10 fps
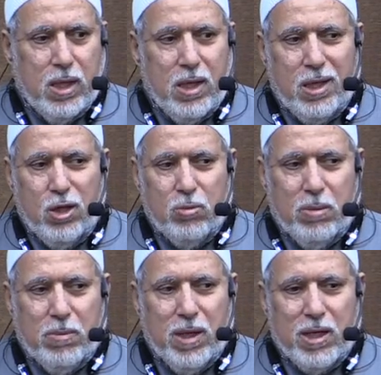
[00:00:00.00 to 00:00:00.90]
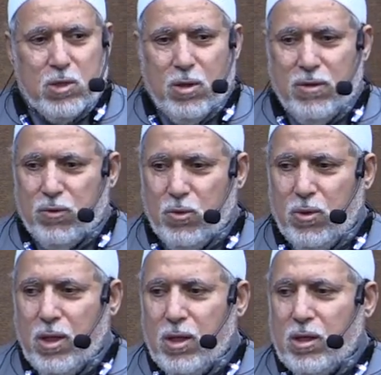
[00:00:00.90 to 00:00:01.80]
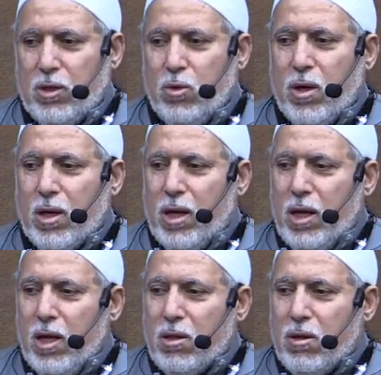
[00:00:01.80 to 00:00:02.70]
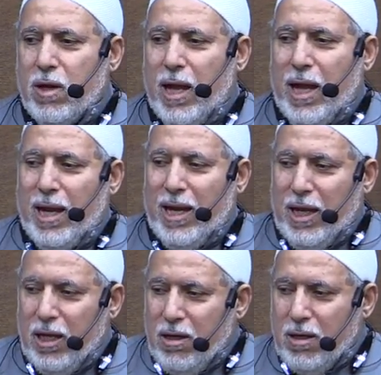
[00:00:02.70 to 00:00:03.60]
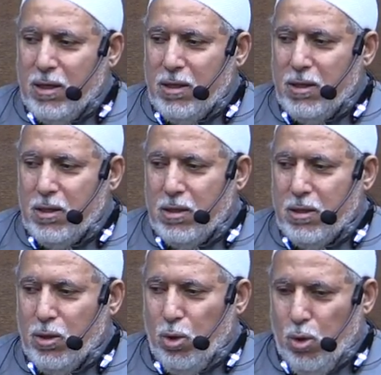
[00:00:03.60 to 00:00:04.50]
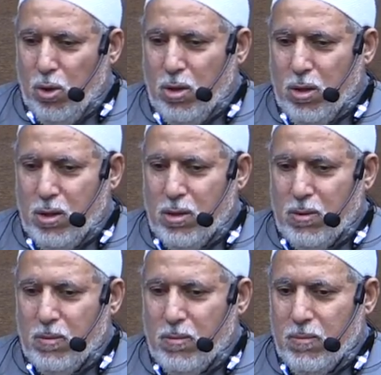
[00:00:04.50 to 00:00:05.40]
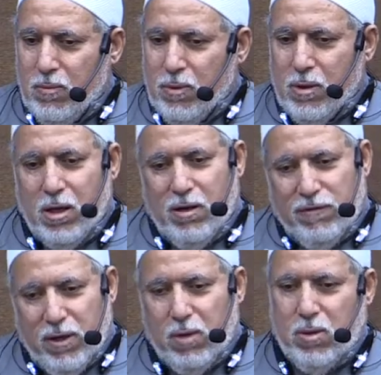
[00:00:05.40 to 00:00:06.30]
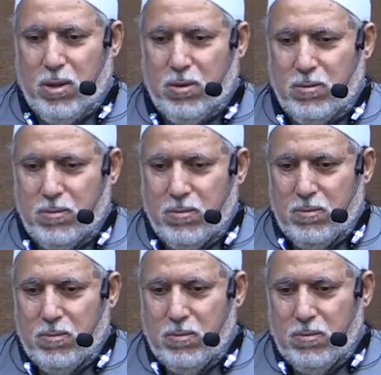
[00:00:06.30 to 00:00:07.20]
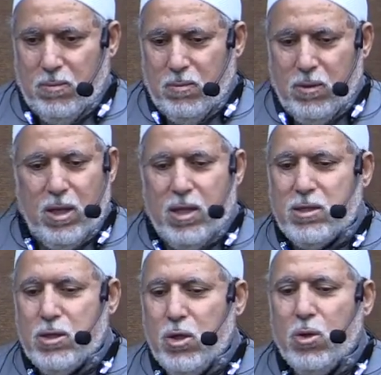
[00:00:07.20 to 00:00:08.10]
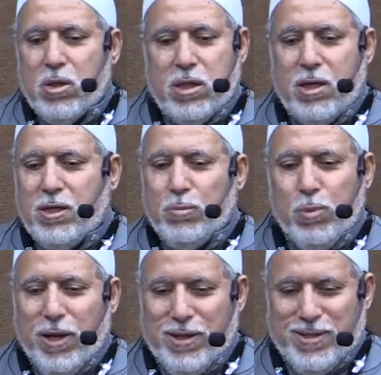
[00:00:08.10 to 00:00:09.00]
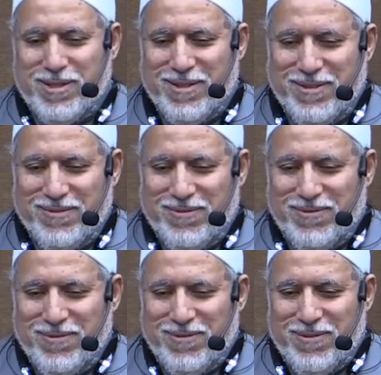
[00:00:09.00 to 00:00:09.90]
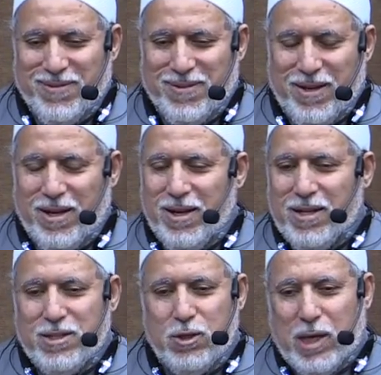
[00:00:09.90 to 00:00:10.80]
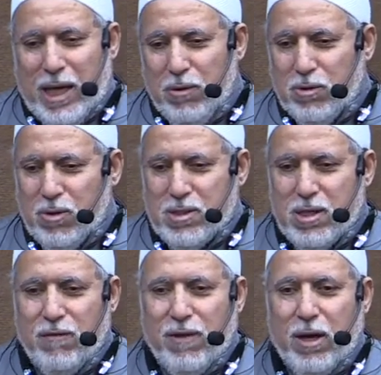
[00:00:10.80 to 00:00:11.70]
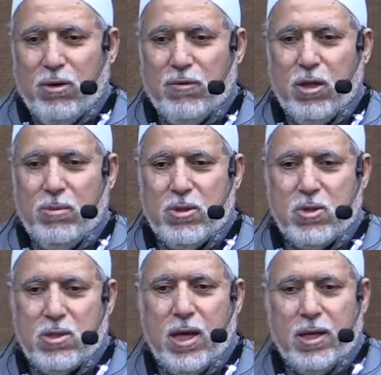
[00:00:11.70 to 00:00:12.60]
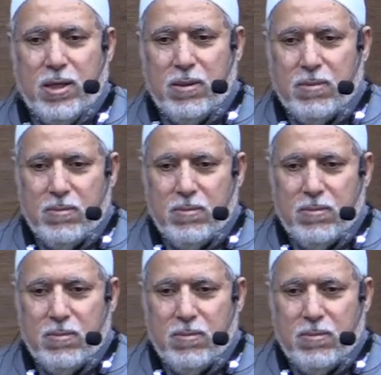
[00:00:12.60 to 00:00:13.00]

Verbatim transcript: Any human being is one of two. You are either a leader or a follower. There is no third place unless you count yourself out of the human society.